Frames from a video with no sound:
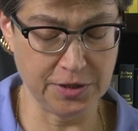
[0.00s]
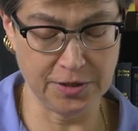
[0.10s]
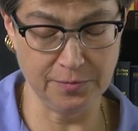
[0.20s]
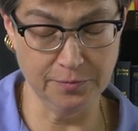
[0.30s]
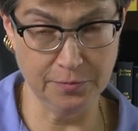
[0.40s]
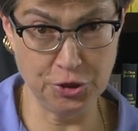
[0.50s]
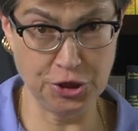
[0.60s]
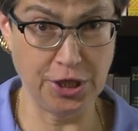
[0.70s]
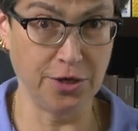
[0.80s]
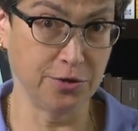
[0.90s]
system
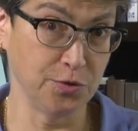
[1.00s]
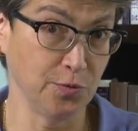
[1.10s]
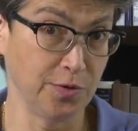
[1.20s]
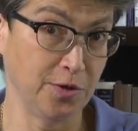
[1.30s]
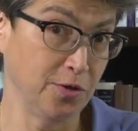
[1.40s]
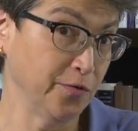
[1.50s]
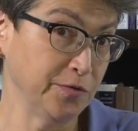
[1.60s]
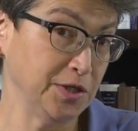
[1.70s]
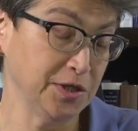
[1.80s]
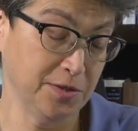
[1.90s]
shares with the
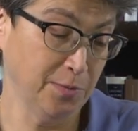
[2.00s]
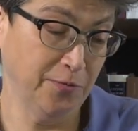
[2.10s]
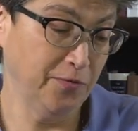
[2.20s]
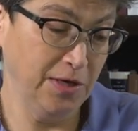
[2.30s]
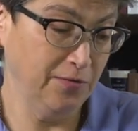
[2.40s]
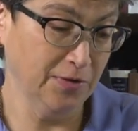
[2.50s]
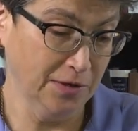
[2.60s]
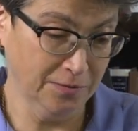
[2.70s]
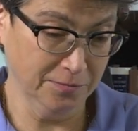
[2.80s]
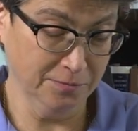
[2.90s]
nervous system of
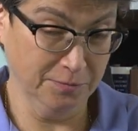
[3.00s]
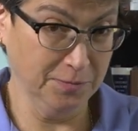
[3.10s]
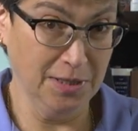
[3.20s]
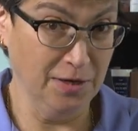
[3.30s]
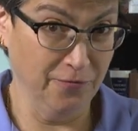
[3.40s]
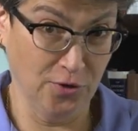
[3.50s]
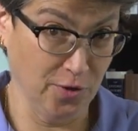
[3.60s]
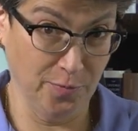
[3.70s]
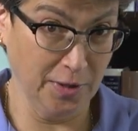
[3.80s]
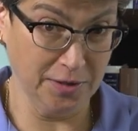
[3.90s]
even
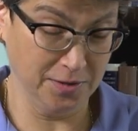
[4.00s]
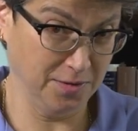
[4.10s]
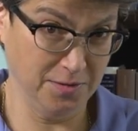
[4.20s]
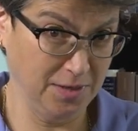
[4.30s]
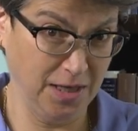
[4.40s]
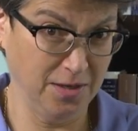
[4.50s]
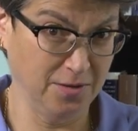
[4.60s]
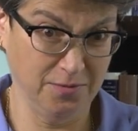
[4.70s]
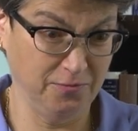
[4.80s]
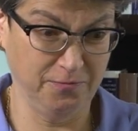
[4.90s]
invertebrates,
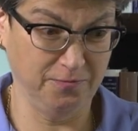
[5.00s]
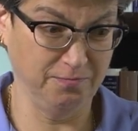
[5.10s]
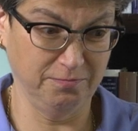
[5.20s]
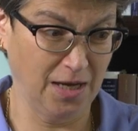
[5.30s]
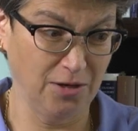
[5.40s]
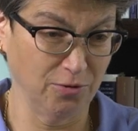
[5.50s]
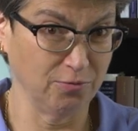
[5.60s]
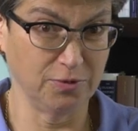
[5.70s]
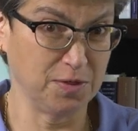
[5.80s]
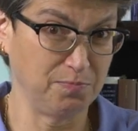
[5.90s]
think of, I don't
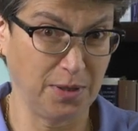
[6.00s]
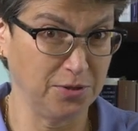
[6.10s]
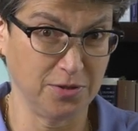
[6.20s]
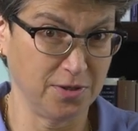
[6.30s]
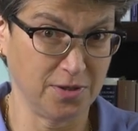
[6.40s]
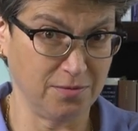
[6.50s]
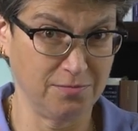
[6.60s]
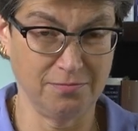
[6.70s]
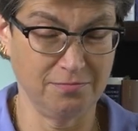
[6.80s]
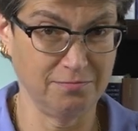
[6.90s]
know, sponges and
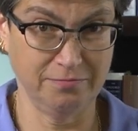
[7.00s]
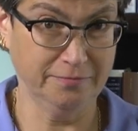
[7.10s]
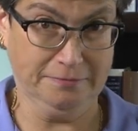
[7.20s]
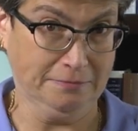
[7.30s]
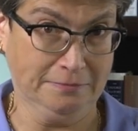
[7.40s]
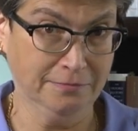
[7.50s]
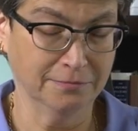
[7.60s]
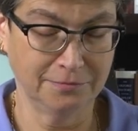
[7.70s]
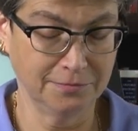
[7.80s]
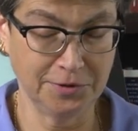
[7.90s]

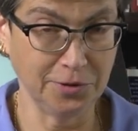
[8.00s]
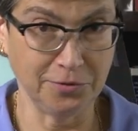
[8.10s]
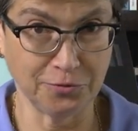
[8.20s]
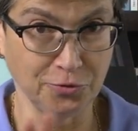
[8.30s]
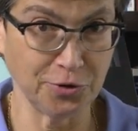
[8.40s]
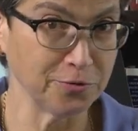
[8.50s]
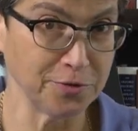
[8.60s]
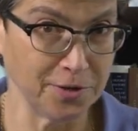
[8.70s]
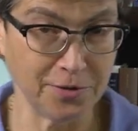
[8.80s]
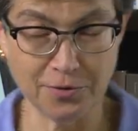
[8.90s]
little
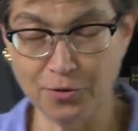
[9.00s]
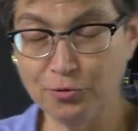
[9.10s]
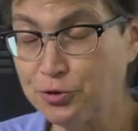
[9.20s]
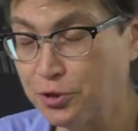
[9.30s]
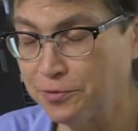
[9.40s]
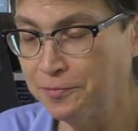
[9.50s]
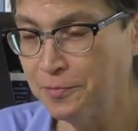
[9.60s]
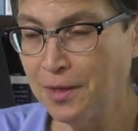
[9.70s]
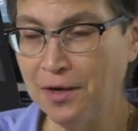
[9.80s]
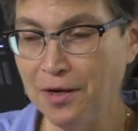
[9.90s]
critters in the ocean,
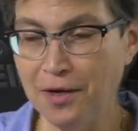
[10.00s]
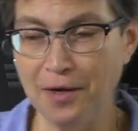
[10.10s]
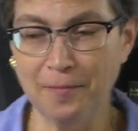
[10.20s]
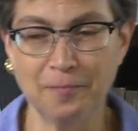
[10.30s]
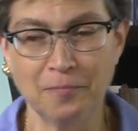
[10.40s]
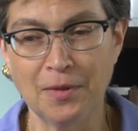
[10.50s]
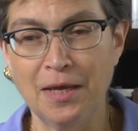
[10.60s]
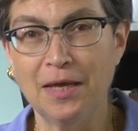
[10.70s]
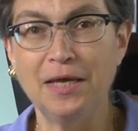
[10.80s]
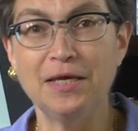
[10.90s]
um,
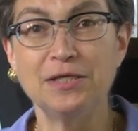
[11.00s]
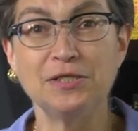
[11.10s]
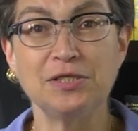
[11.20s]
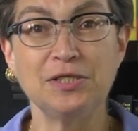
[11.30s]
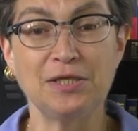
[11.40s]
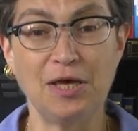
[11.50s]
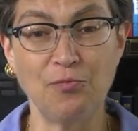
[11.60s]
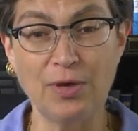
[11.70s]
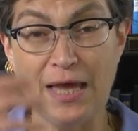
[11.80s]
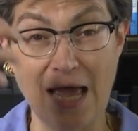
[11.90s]
is
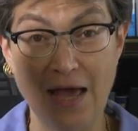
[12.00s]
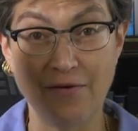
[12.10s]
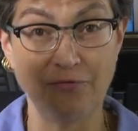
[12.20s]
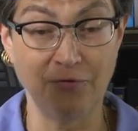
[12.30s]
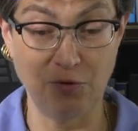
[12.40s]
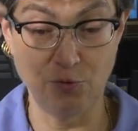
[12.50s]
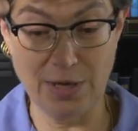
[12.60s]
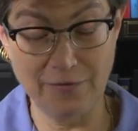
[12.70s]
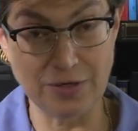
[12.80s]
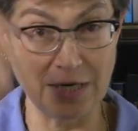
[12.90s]
that we have,
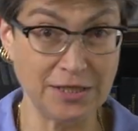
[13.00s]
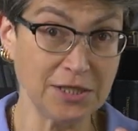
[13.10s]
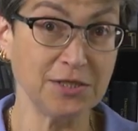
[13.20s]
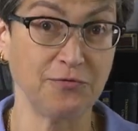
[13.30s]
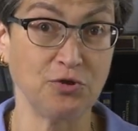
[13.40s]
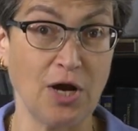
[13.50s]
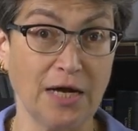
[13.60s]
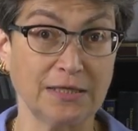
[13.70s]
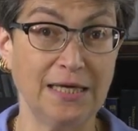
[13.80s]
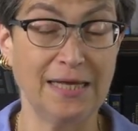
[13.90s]
we have a digestive
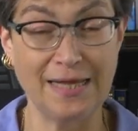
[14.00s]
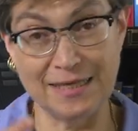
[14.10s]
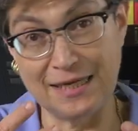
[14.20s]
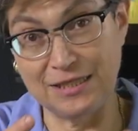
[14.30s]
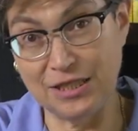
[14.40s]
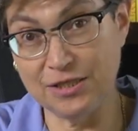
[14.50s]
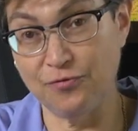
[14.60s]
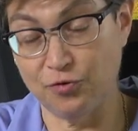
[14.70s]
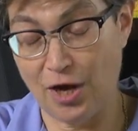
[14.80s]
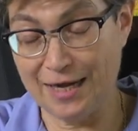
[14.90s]
tract. And that
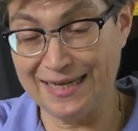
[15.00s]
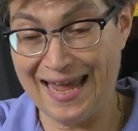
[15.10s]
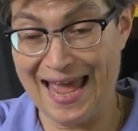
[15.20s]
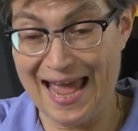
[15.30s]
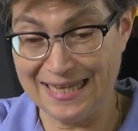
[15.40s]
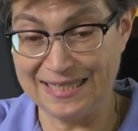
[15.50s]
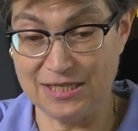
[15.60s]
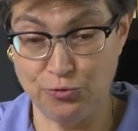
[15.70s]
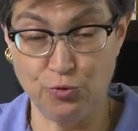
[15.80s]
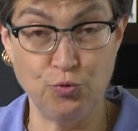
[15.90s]
digestive tract has
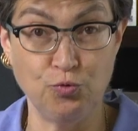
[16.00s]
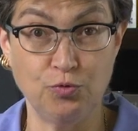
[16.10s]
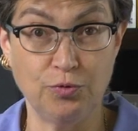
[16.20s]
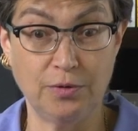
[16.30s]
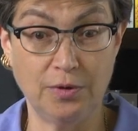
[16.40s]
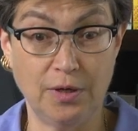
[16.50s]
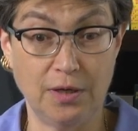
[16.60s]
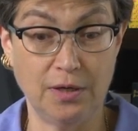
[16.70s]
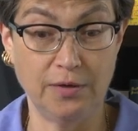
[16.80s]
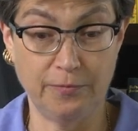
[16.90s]
to
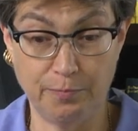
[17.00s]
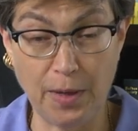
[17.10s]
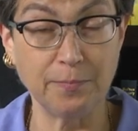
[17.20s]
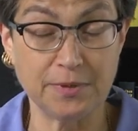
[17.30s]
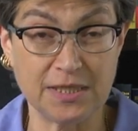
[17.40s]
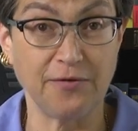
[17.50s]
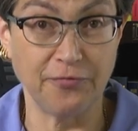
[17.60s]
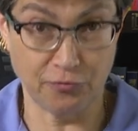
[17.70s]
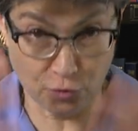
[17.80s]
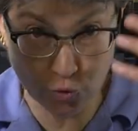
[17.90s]
uh, pump stuff
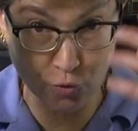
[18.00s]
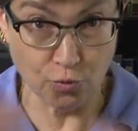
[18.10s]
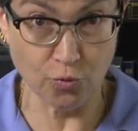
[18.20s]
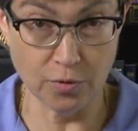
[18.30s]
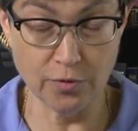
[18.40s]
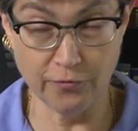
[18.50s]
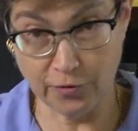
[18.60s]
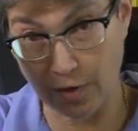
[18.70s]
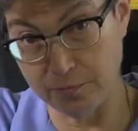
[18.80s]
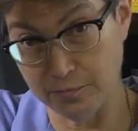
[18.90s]
through
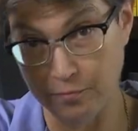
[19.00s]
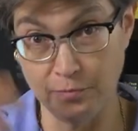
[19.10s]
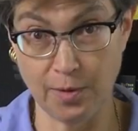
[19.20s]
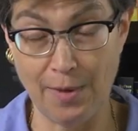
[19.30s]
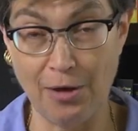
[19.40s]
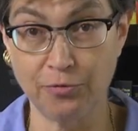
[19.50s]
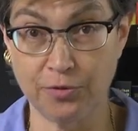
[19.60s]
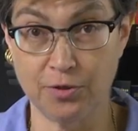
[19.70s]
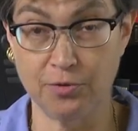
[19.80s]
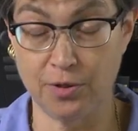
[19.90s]
from the
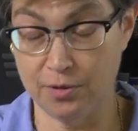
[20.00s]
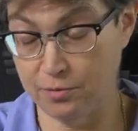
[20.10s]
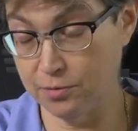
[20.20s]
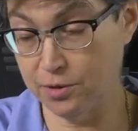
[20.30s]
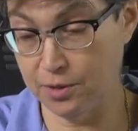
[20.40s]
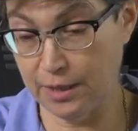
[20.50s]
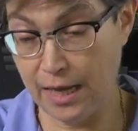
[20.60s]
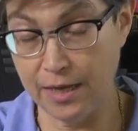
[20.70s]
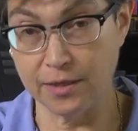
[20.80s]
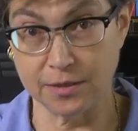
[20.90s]
mouth to the, to the
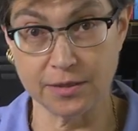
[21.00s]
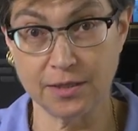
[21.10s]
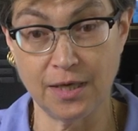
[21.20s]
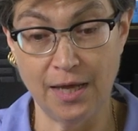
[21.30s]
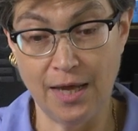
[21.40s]
anus.